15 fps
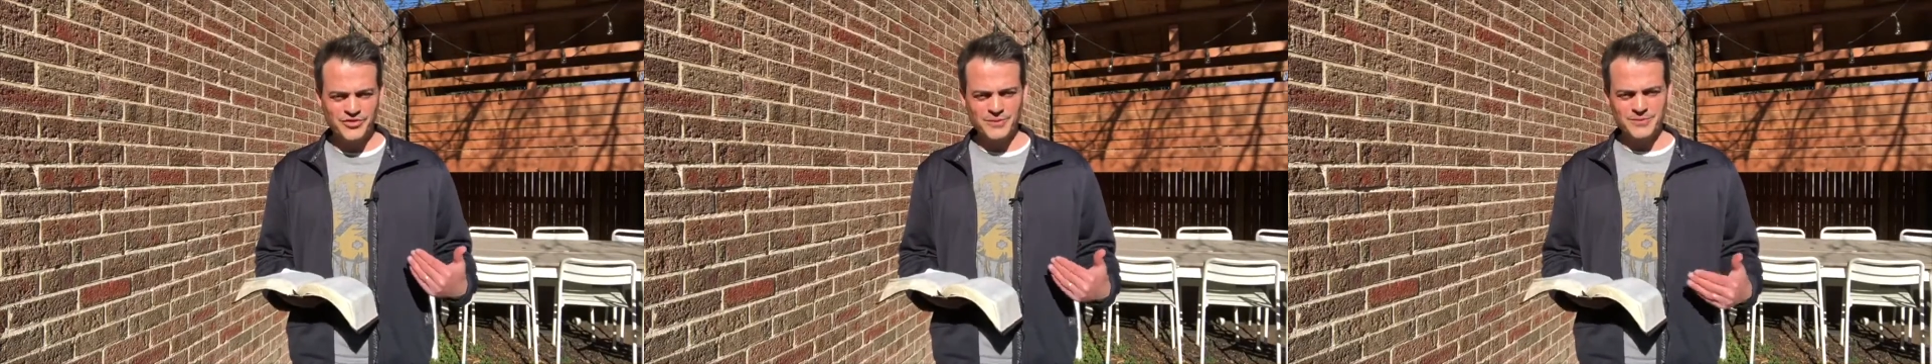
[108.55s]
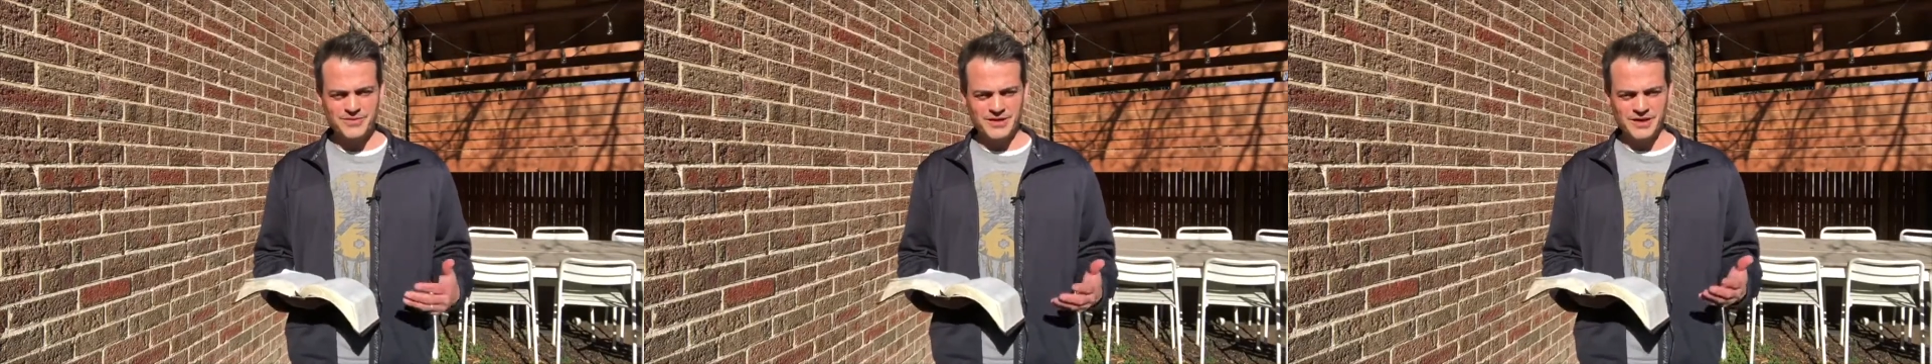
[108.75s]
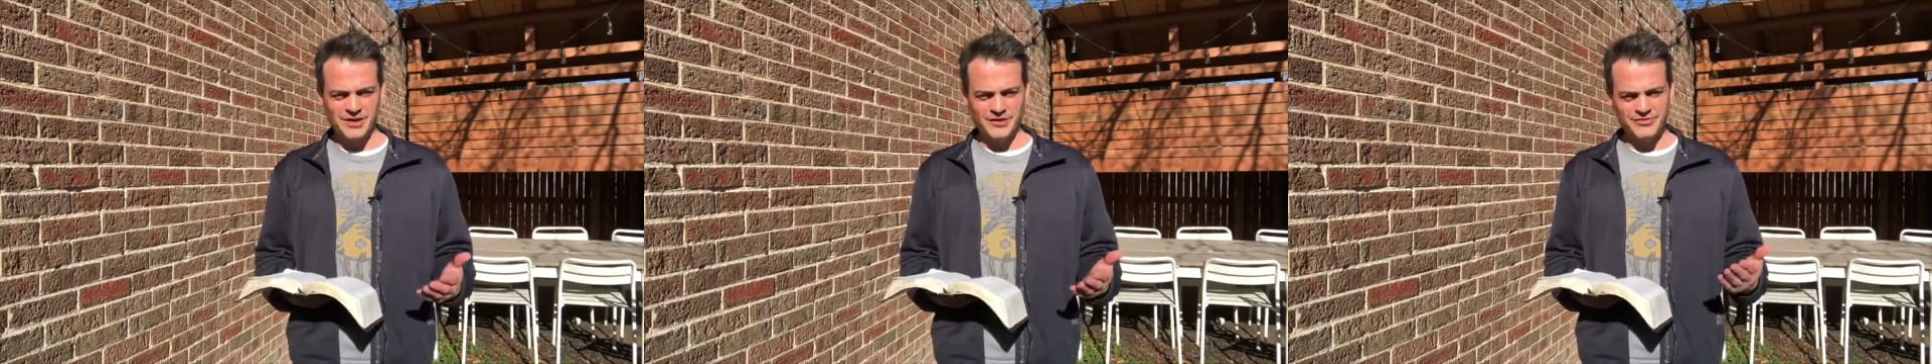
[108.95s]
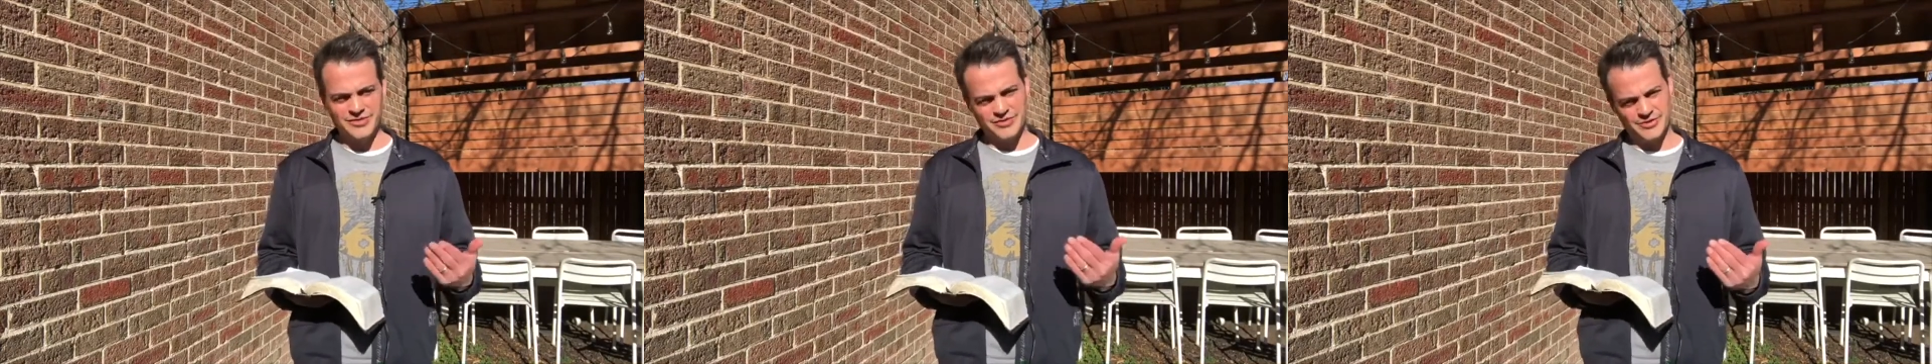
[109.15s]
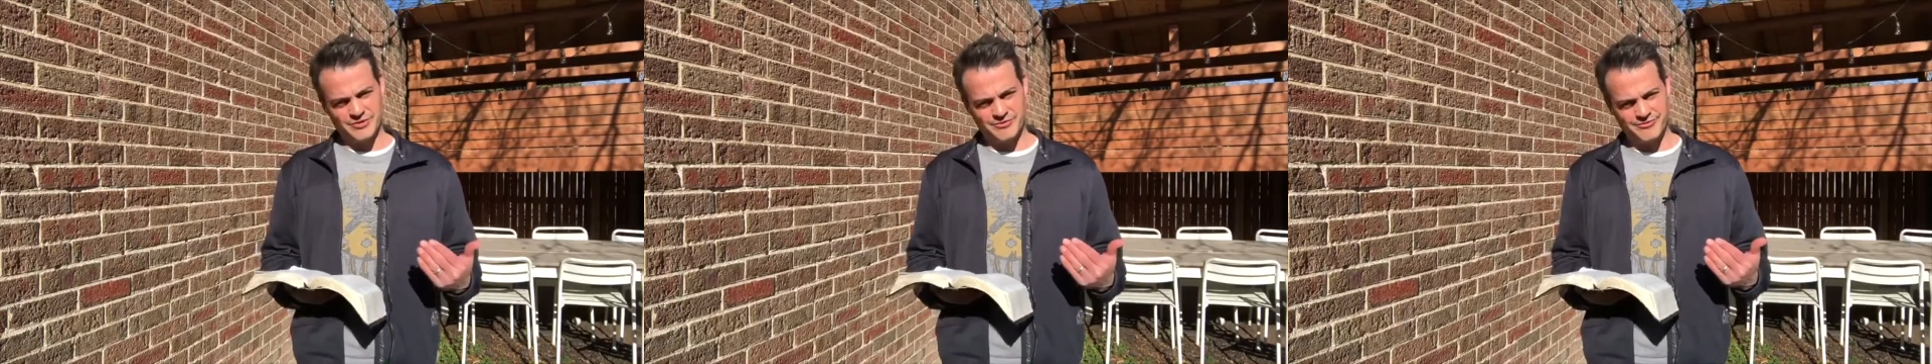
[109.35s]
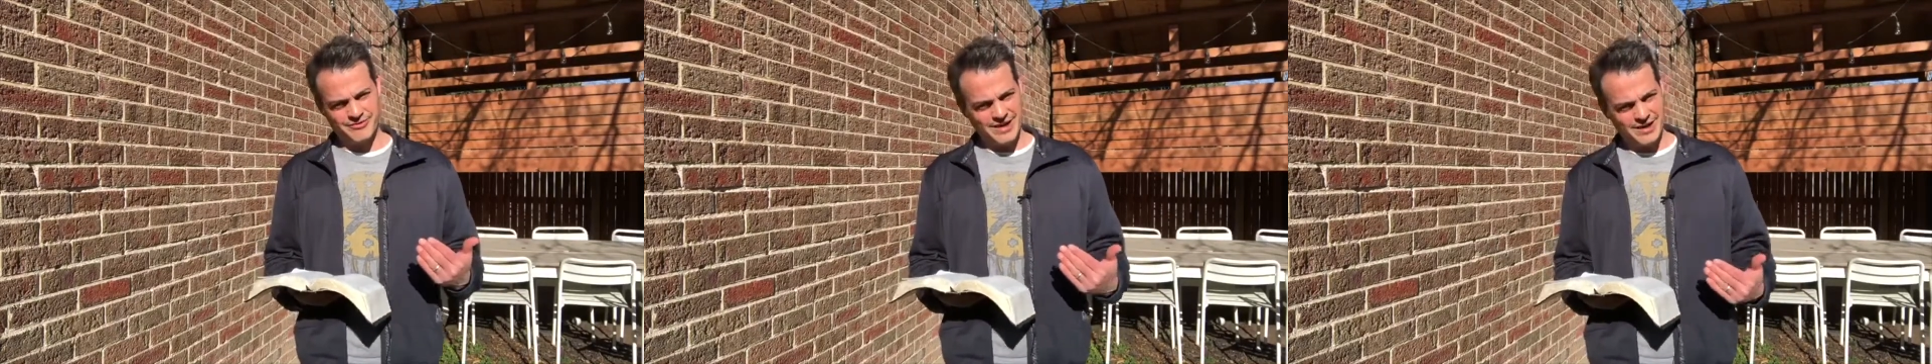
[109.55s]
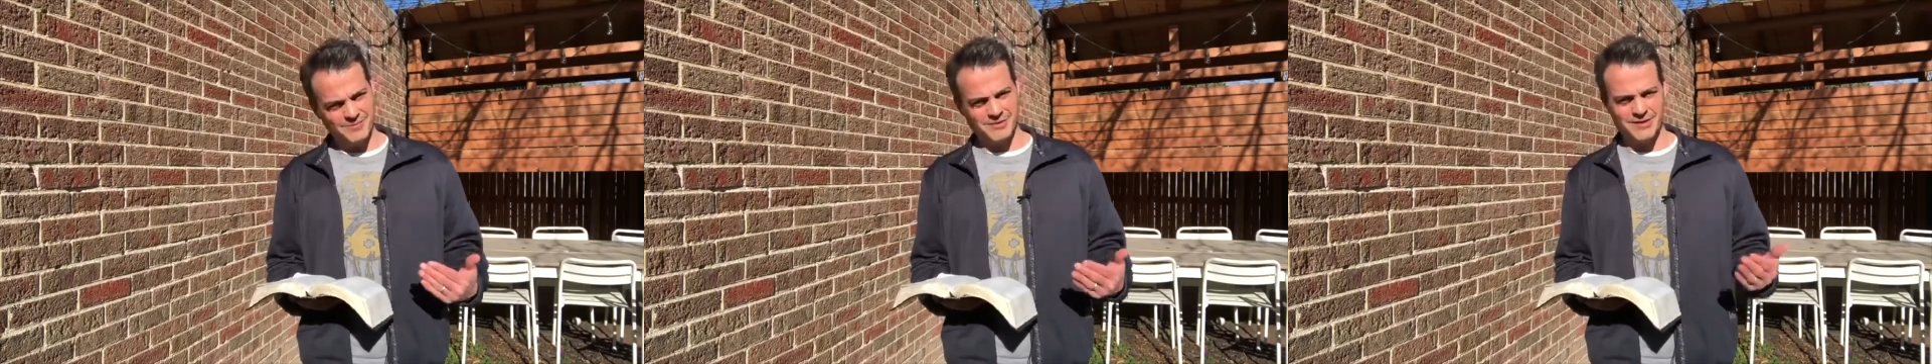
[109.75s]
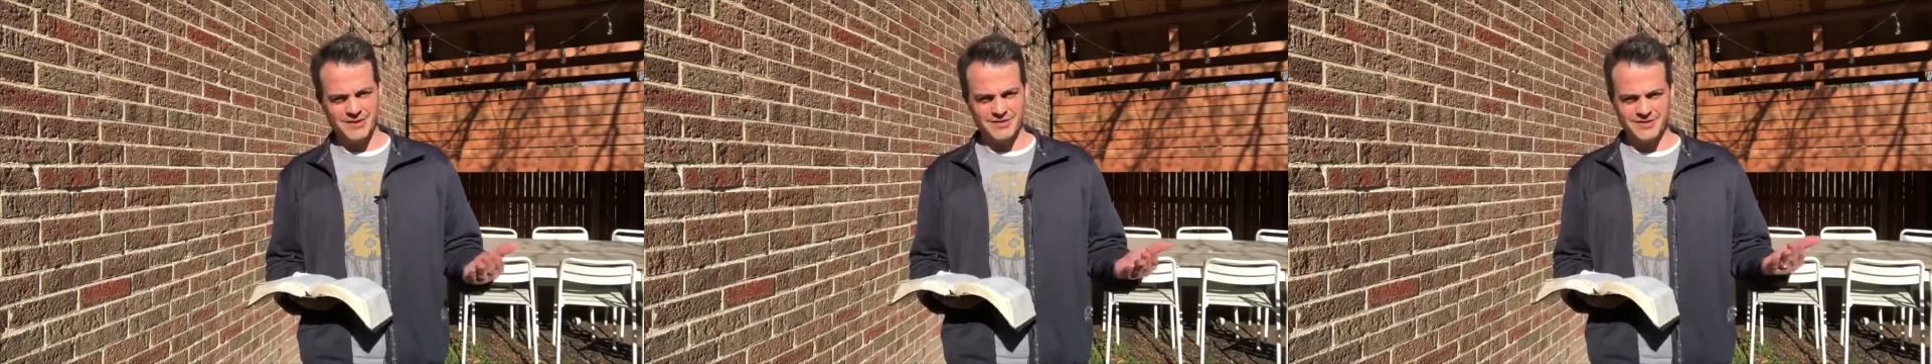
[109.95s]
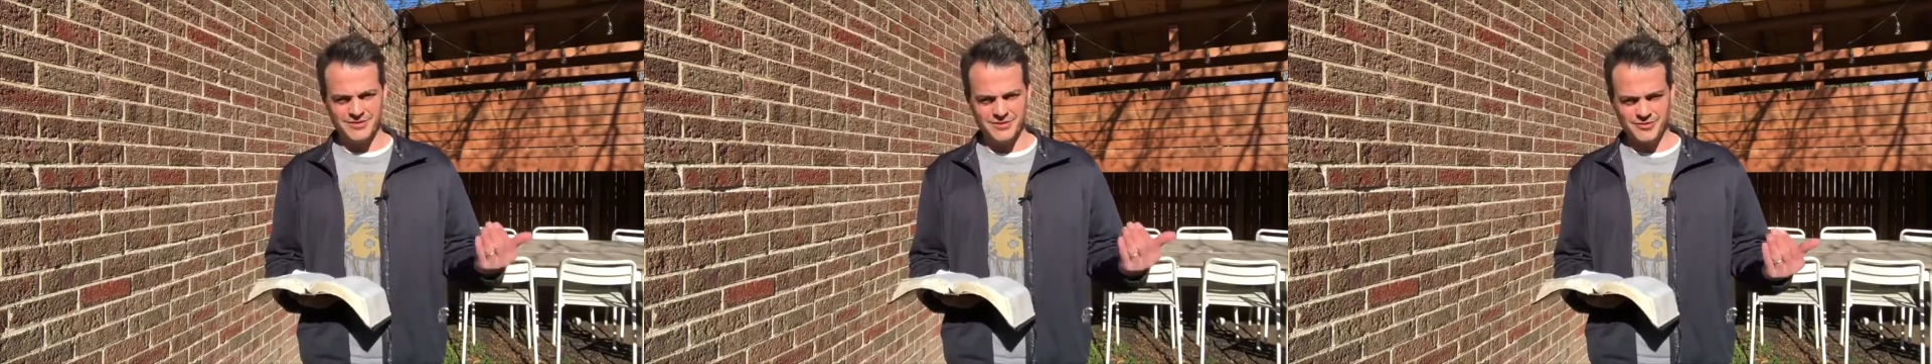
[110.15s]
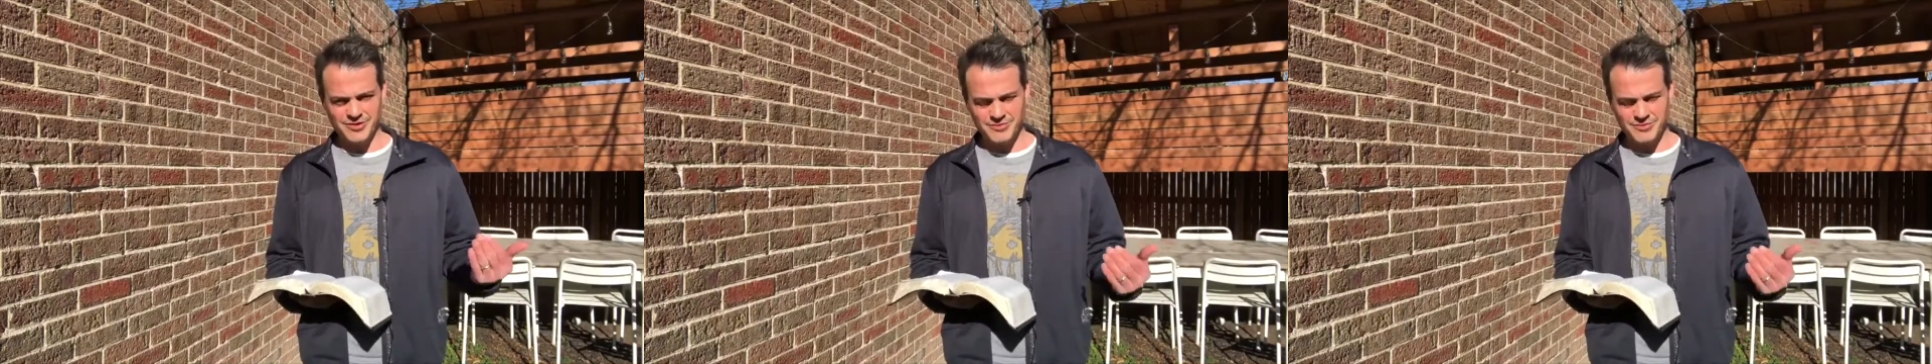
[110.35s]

themselves and their families and their